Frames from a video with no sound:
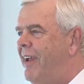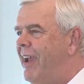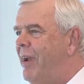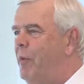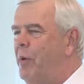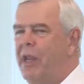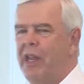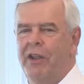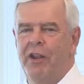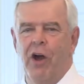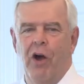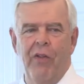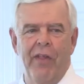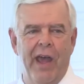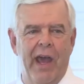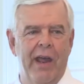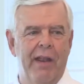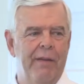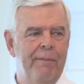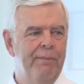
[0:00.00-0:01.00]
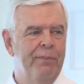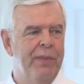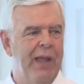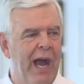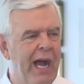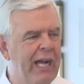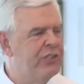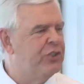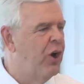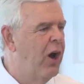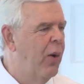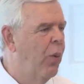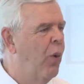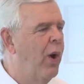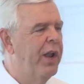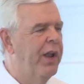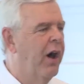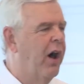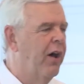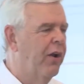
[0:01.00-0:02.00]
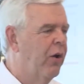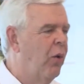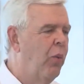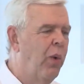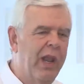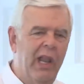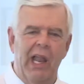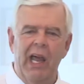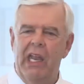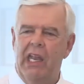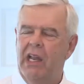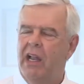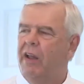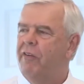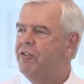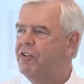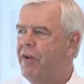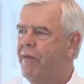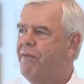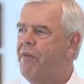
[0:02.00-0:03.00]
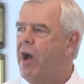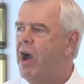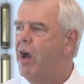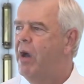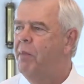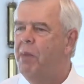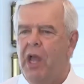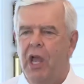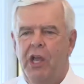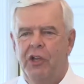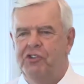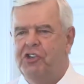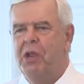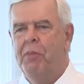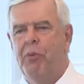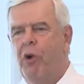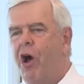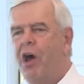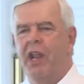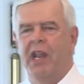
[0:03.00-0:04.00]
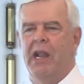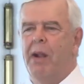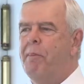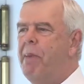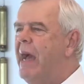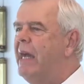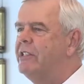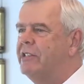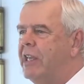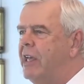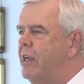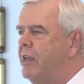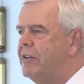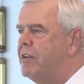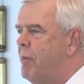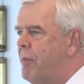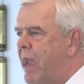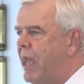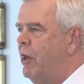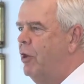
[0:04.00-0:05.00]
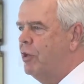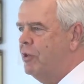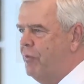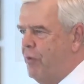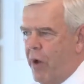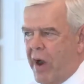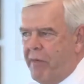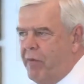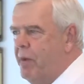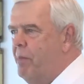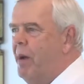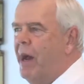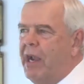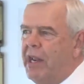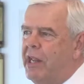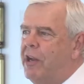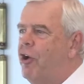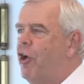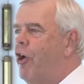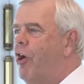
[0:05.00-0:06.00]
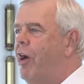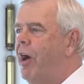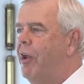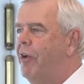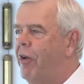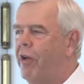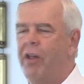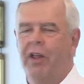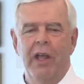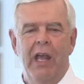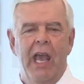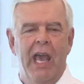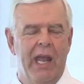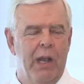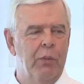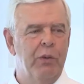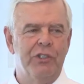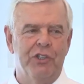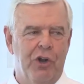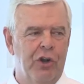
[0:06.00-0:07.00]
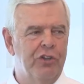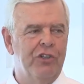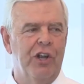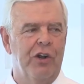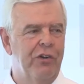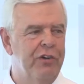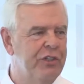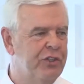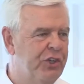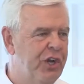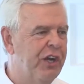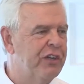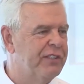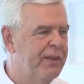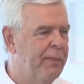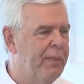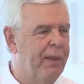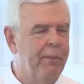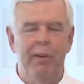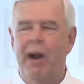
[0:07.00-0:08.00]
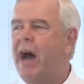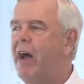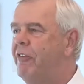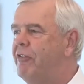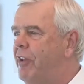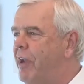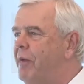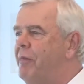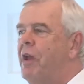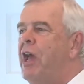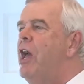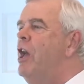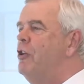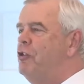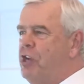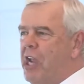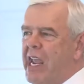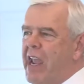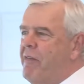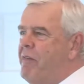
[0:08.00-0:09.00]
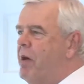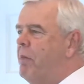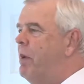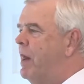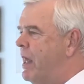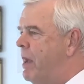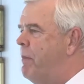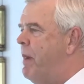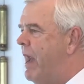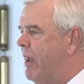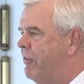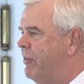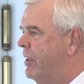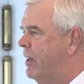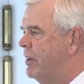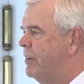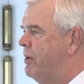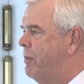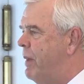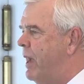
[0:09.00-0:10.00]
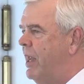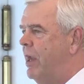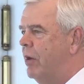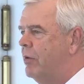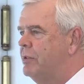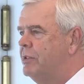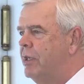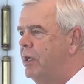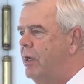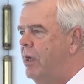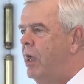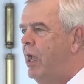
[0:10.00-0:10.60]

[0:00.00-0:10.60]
And we didn't know that. I saw at one huddle, one lady loves to farm. She brought in a basket of tomatoes for everybody in her huddle, and it was her turn to share something positive. She gave everybody a basket of tomatoes.